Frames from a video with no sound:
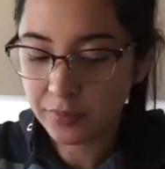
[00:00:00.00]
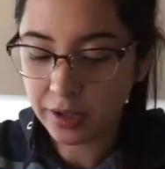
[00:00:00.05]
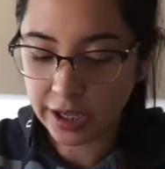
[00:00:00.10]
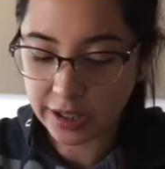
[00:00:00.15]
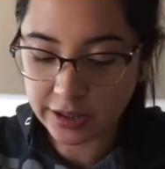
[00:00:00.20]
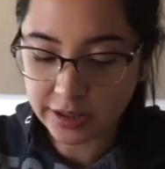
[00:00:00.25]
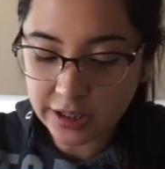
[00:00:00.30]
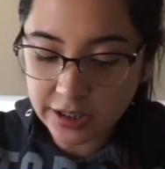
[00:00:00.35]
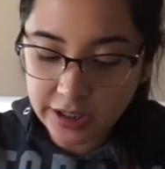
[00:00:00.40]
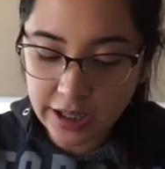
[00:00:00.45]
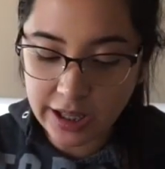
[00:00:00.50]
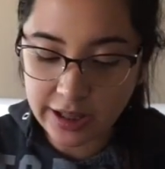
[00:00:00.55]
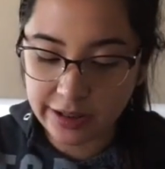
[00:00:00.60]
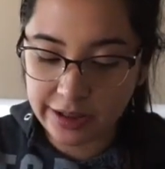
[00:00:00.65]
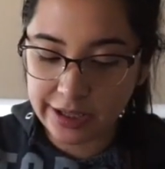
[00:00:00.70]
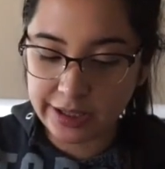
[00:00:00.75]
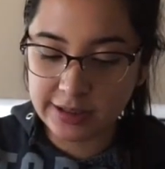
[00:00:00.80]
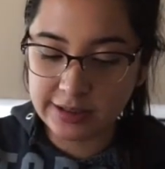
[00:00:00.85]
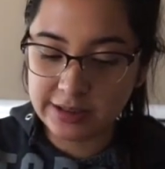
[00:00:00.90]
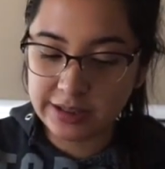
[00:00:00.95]
I think I
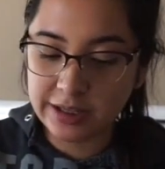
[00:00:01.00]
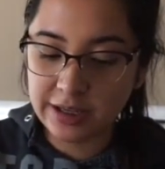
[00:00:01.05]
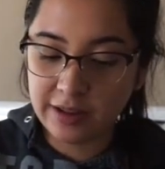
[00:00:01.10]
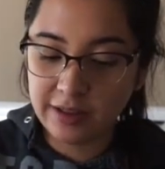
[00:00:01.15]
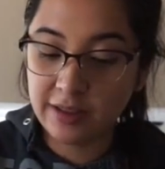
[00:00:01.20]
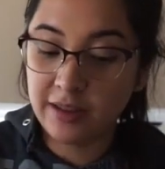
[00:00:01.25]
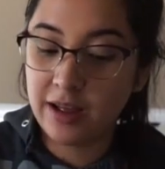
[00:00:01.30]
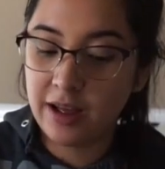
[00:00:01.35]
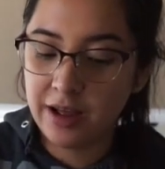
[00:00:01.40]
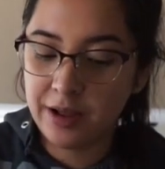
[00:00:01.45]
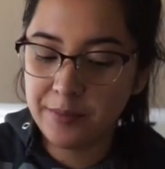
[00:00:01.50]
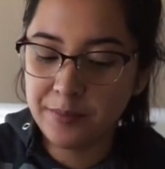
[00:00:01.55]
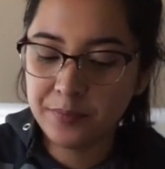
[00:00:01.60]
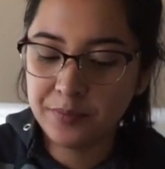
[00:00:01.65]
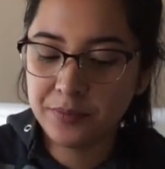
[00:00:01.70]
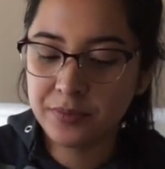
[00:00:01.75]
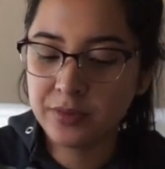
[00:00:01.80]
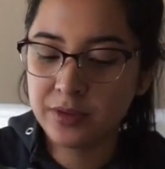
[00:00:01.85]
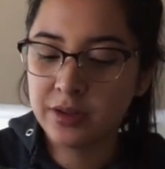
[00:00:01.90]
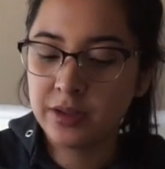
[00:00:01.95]
liked it a lot.